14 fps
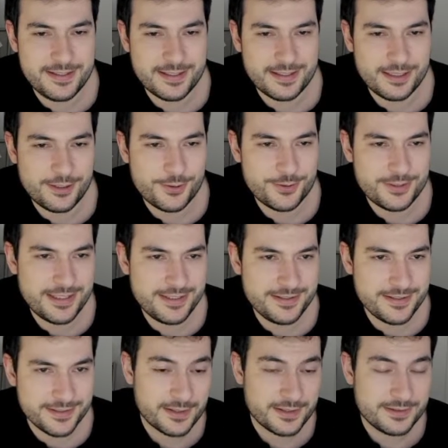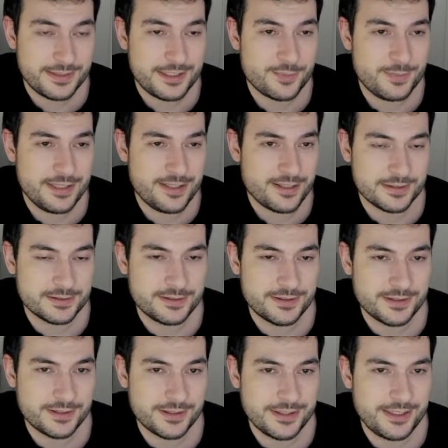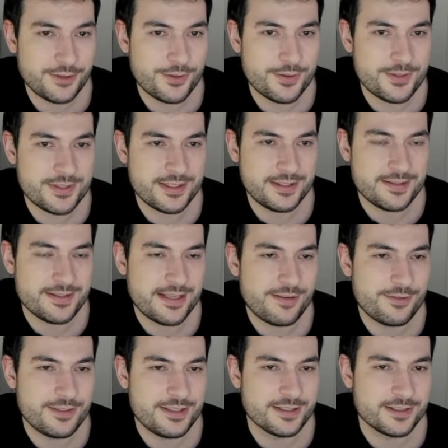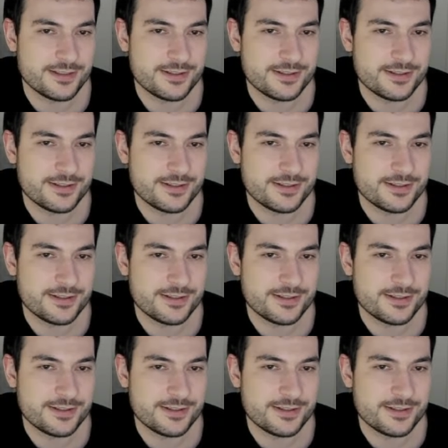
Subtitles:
how they did it. They split up the heroes in 7 tiers,